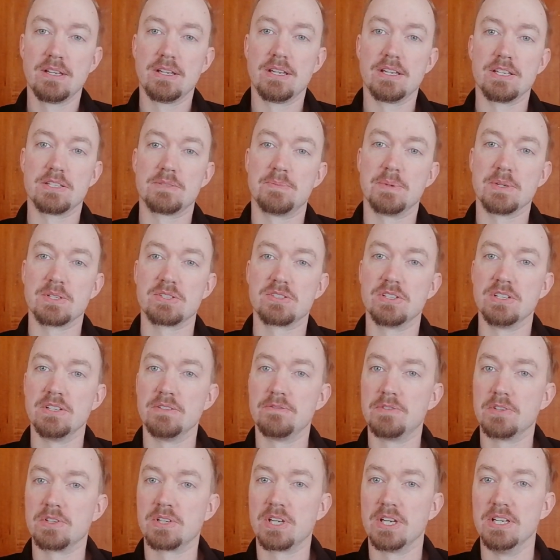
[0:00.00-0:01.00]
Especially
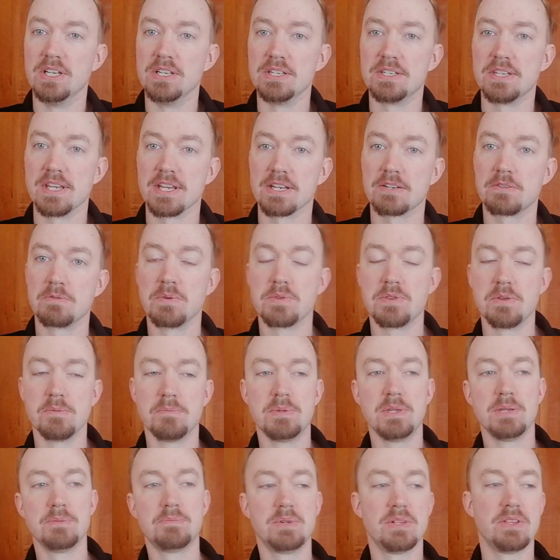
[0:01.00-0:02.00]
if you can interact with the
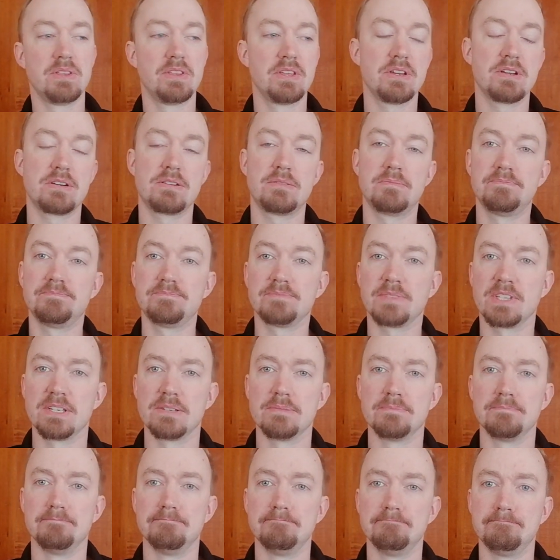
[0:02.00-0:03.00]
people there.
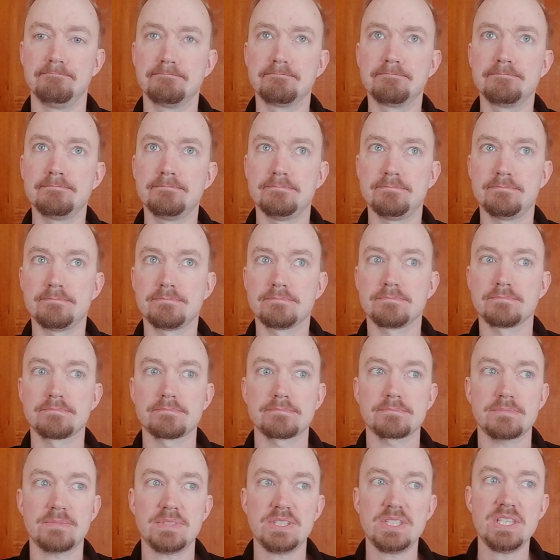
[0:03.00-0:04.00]
Um,
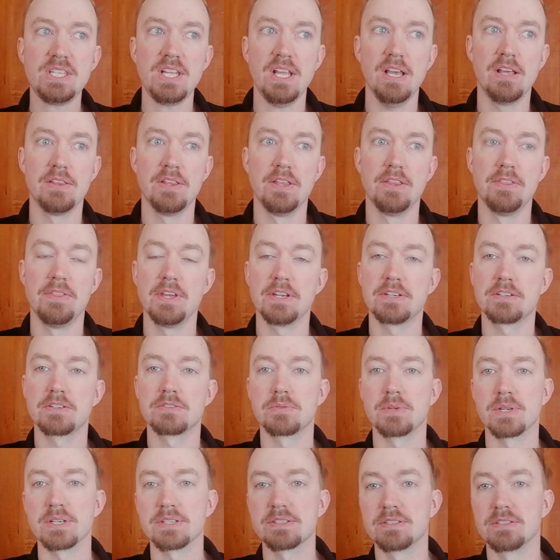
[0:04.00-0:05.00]
other than that,
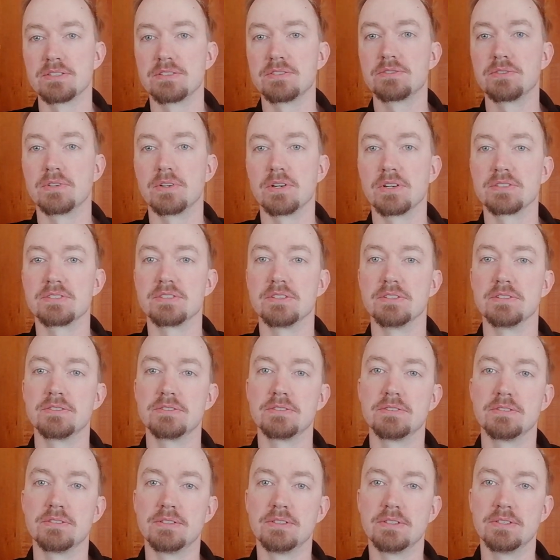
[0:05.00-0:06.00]
trusted
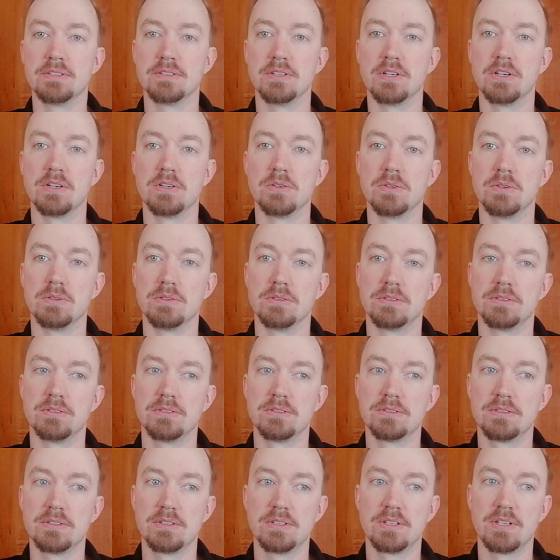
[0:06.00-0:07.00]
sources know
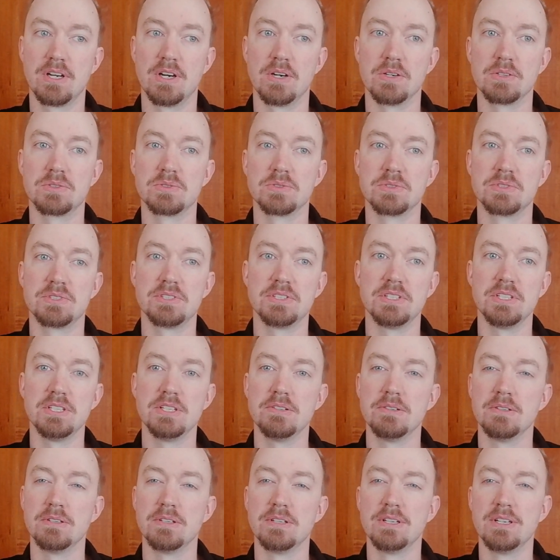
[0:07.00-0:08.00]
how to
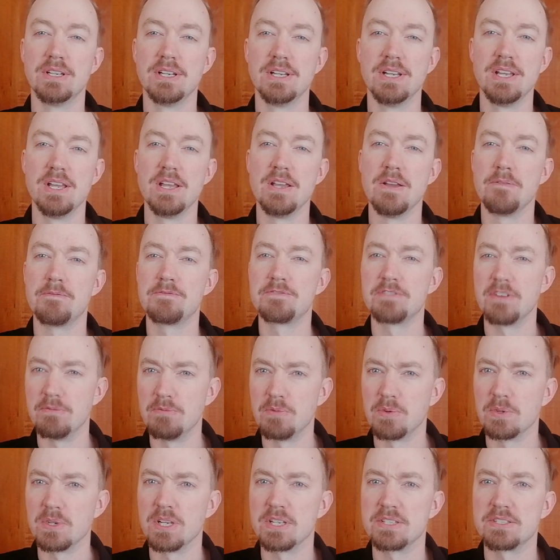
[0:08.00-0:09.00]
see if
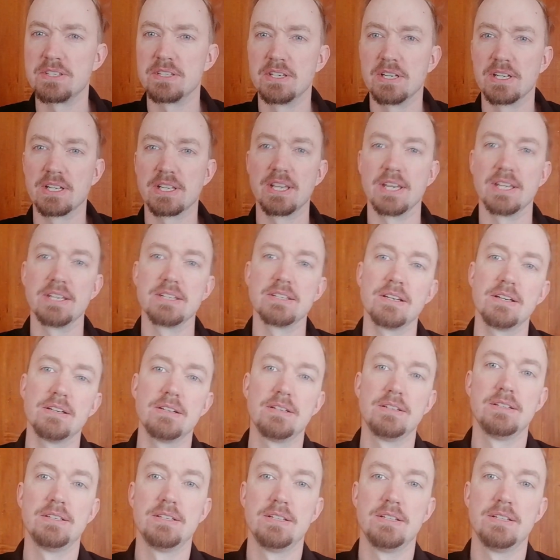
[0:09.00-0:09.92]
someone has an agenda.